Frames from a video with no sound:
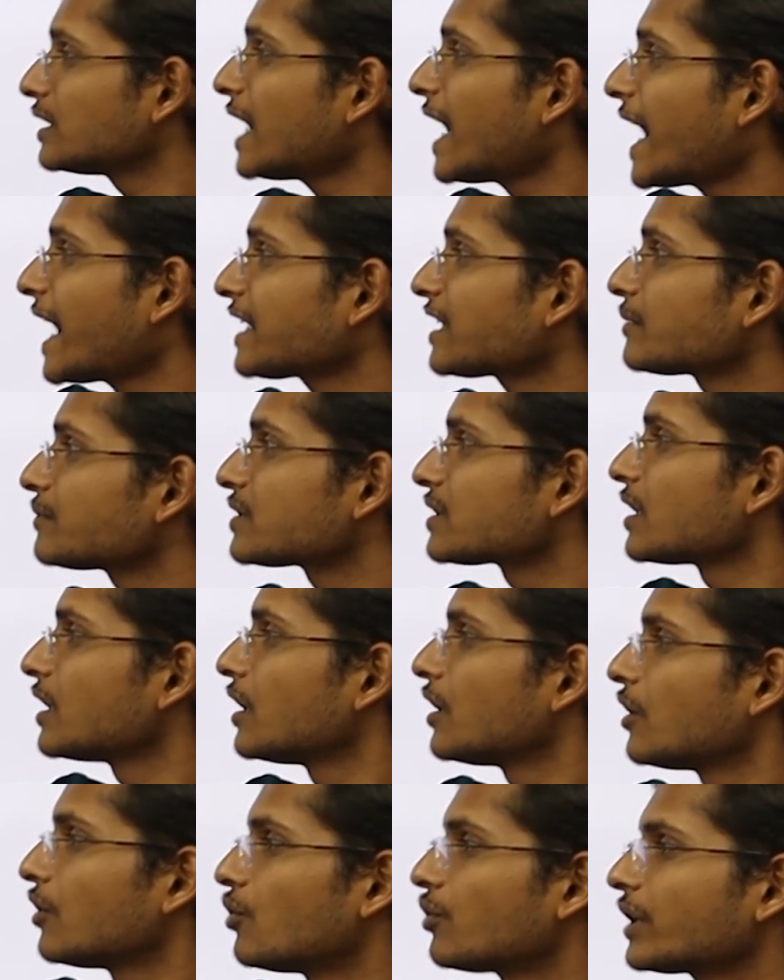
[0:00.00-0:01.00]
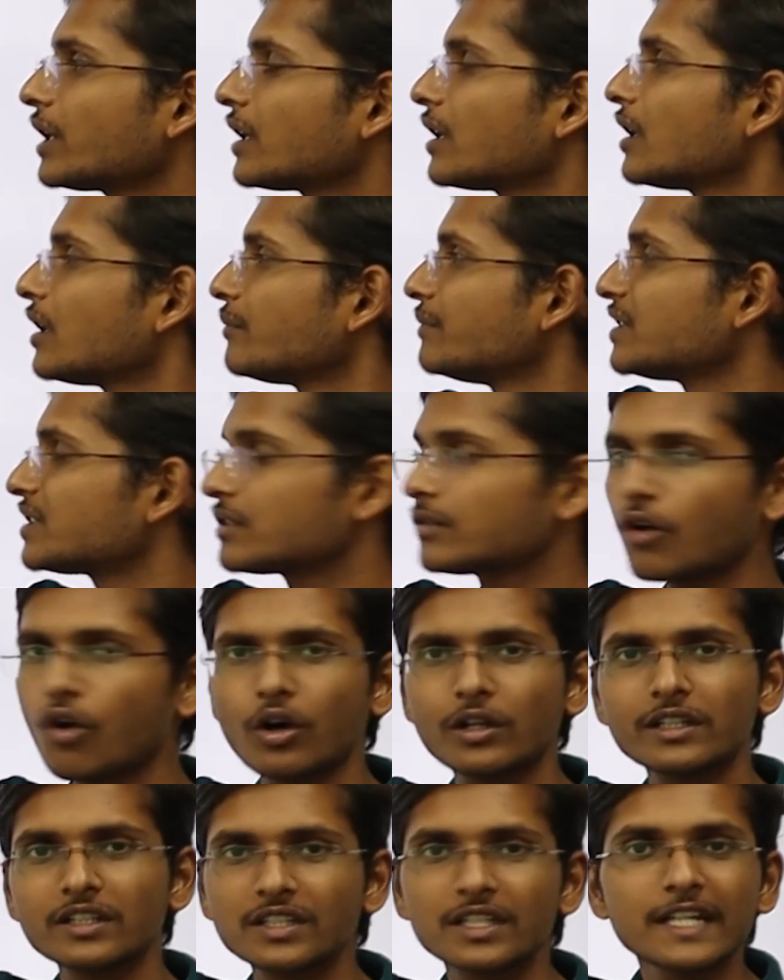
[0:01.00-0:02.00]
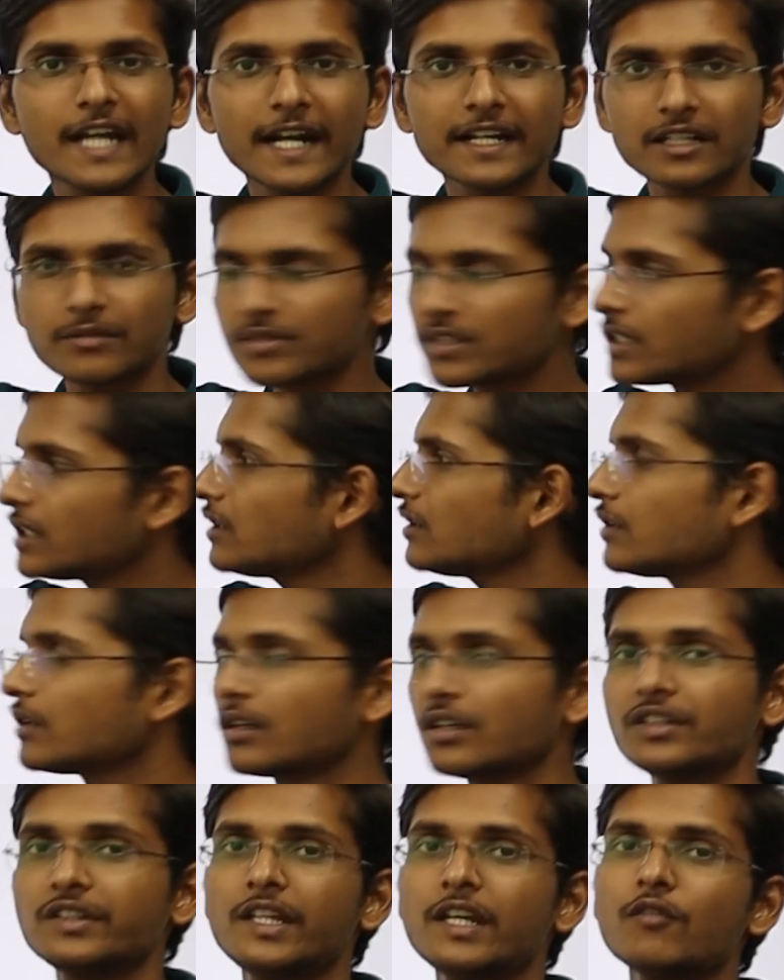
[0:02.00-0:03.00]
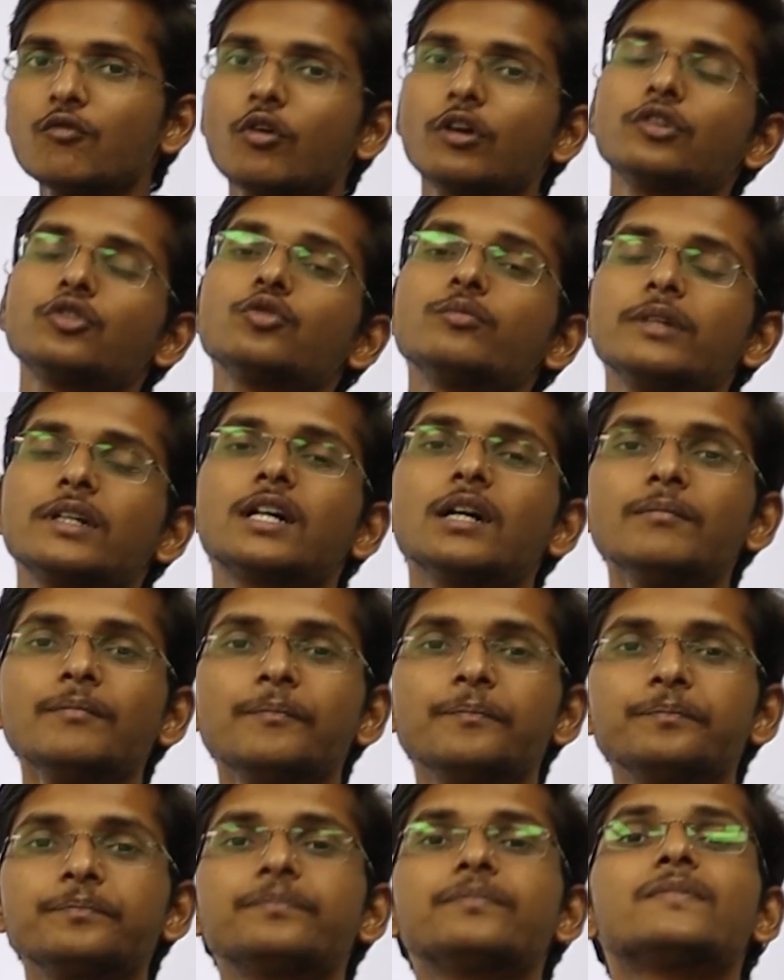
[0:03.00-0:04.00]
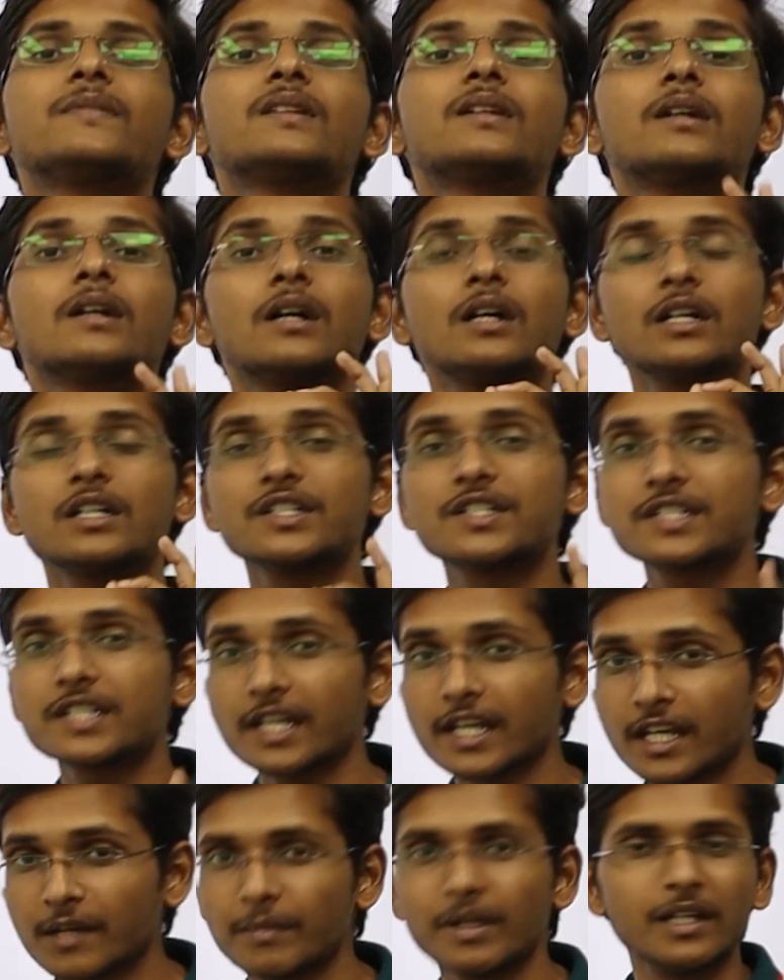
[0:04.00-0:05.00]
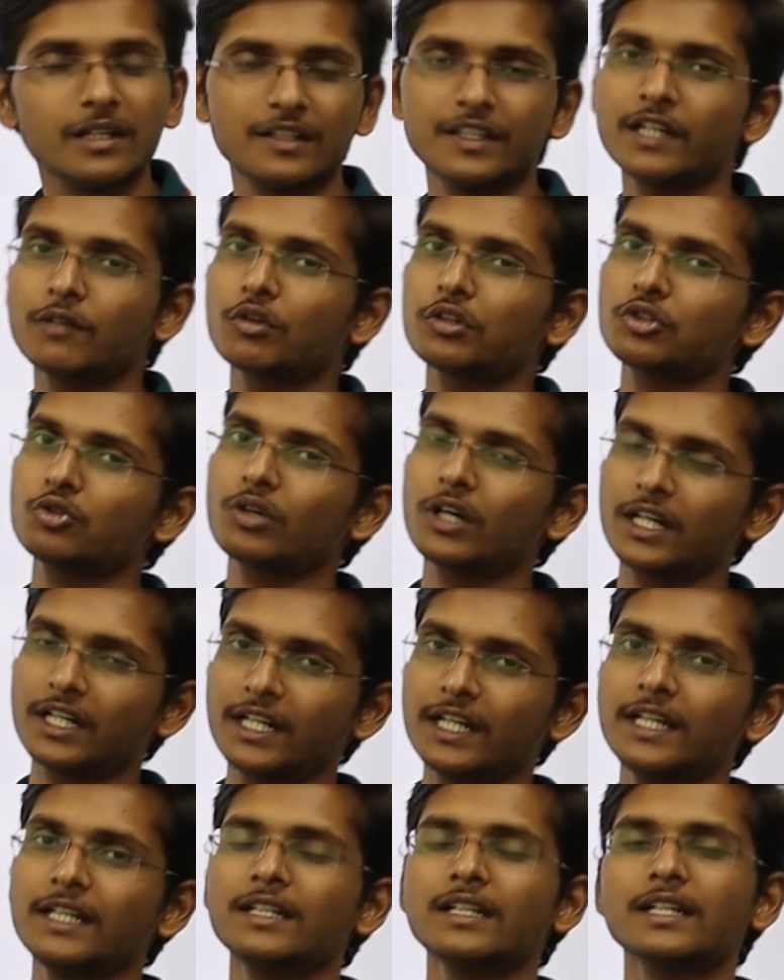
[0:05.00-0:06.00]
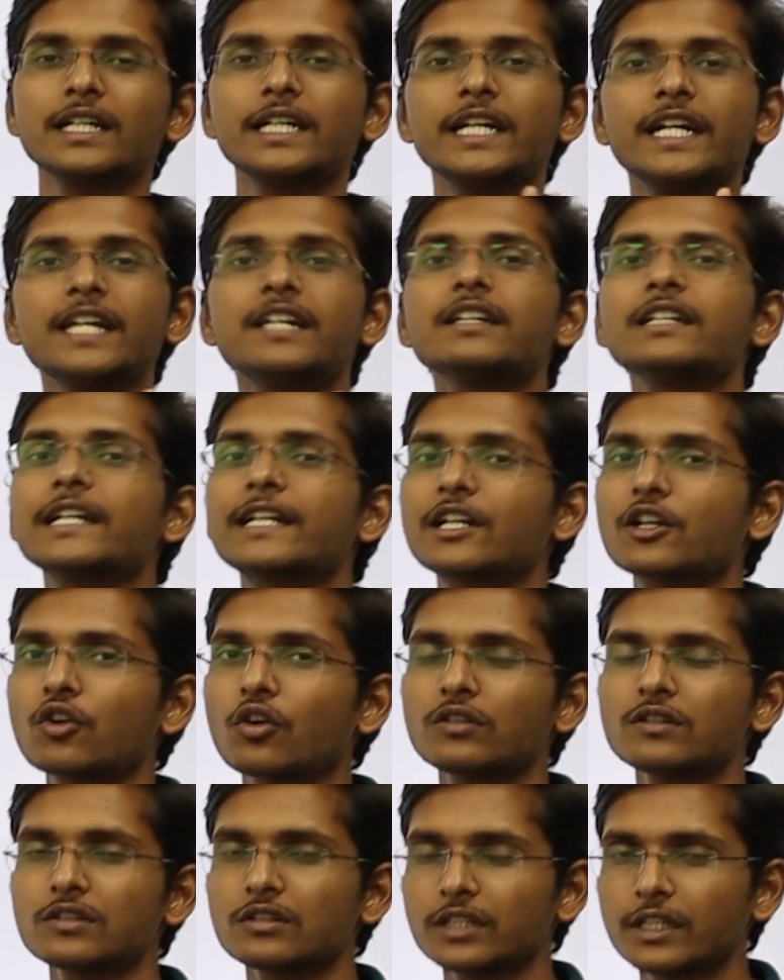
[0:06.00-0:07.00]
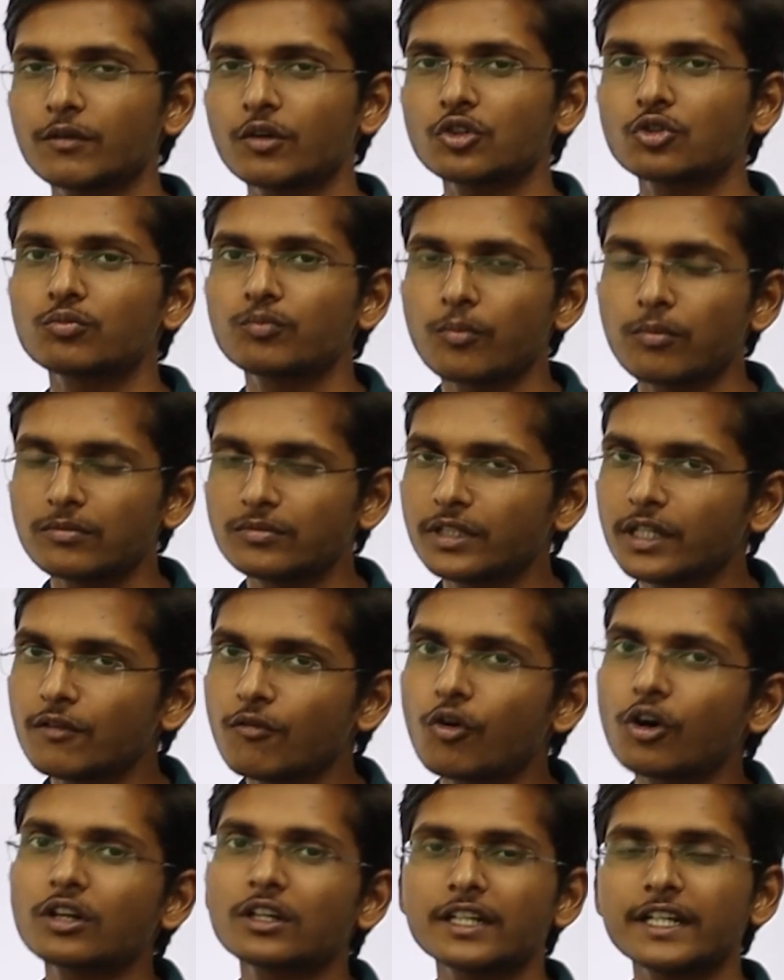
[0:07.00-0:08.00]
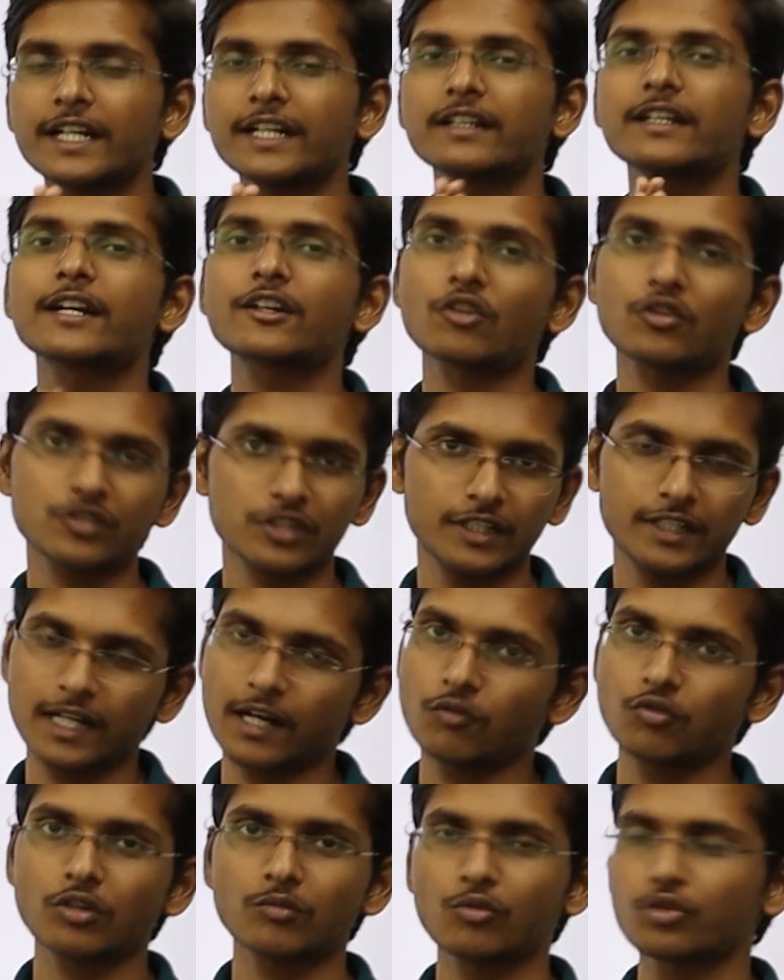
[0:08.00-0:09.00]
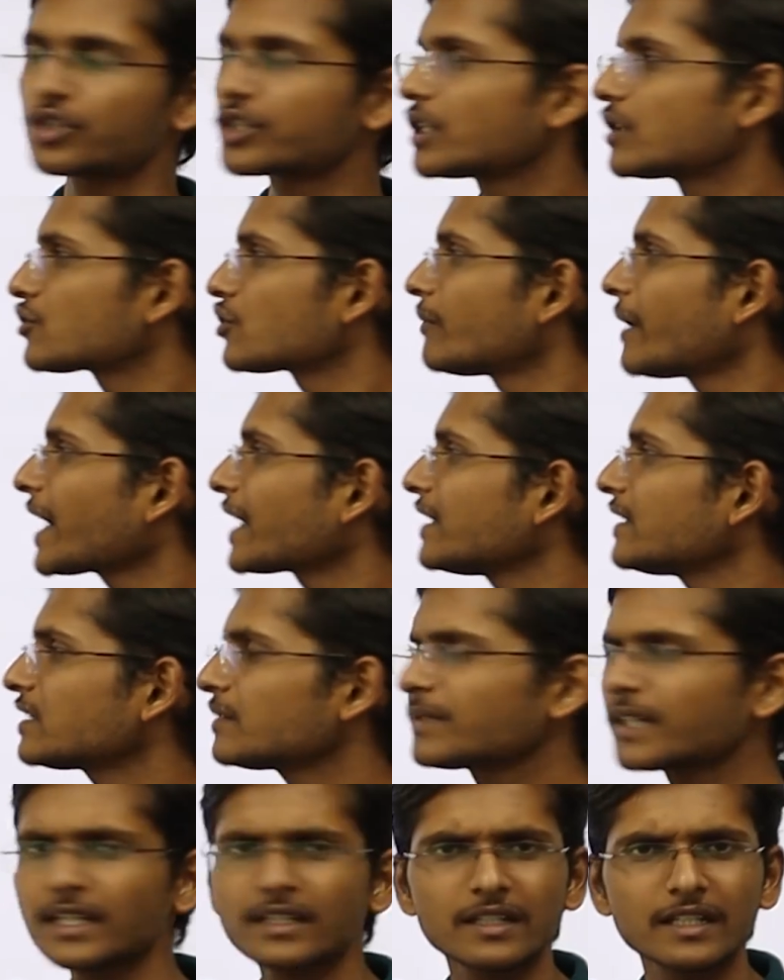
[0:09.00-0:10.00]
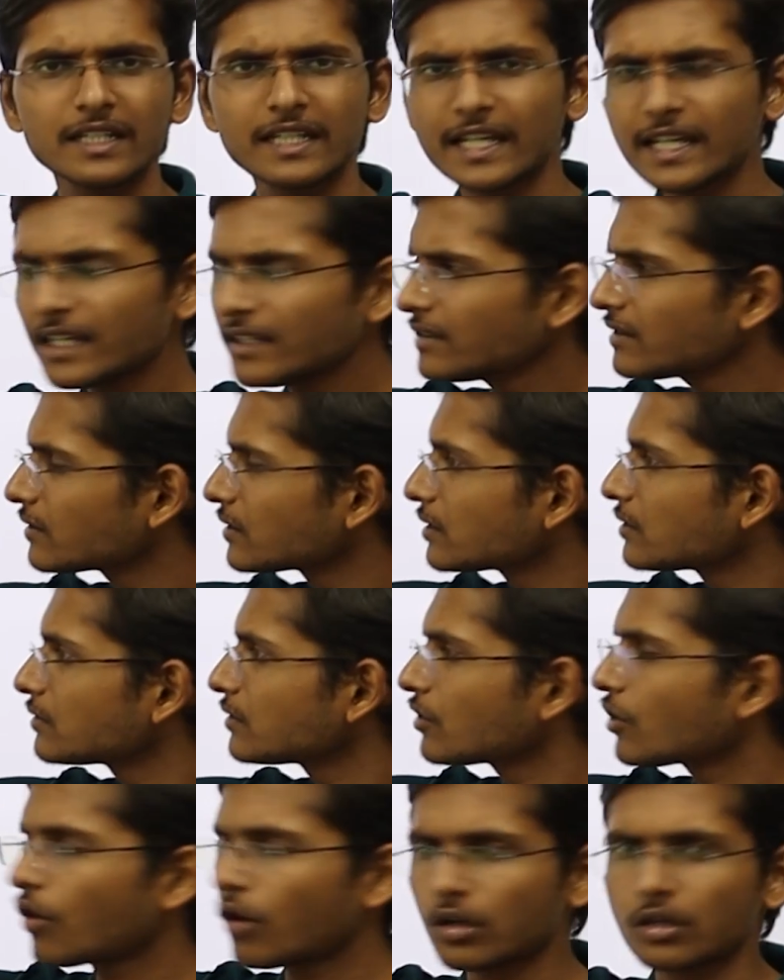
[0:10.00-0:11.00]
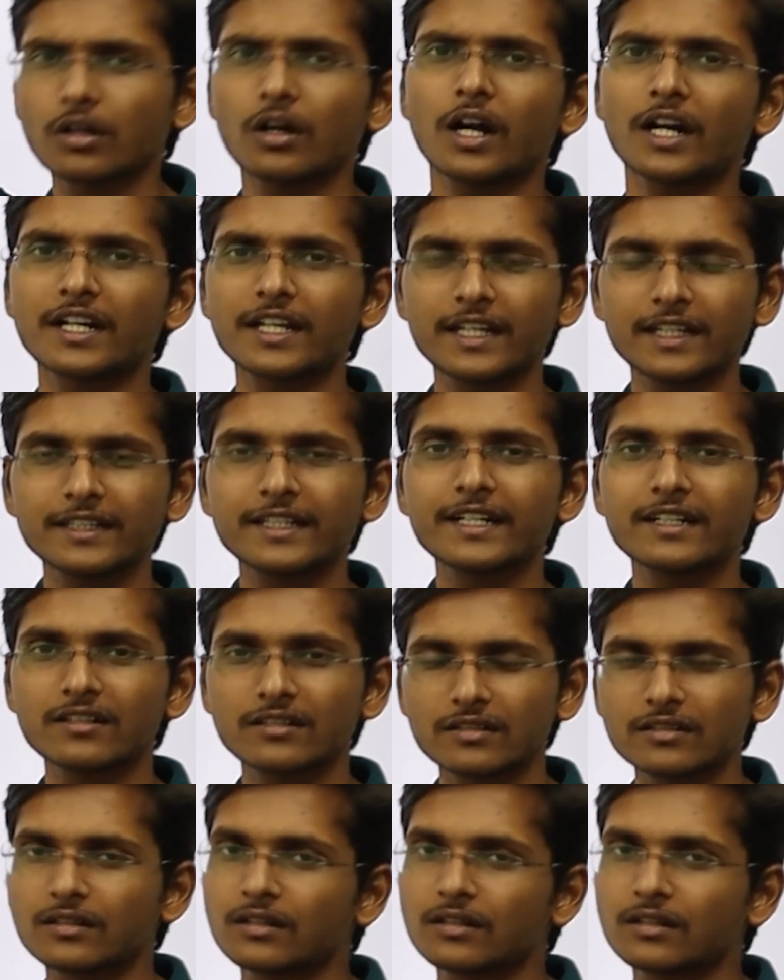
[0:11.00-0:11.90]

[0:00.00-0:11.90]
atoms, okay, means all the 3 atoms here, they want to become stable, they want to attain 8 electrons, they want 8 electrons in their outermost shell. So magnesium can gain or attain that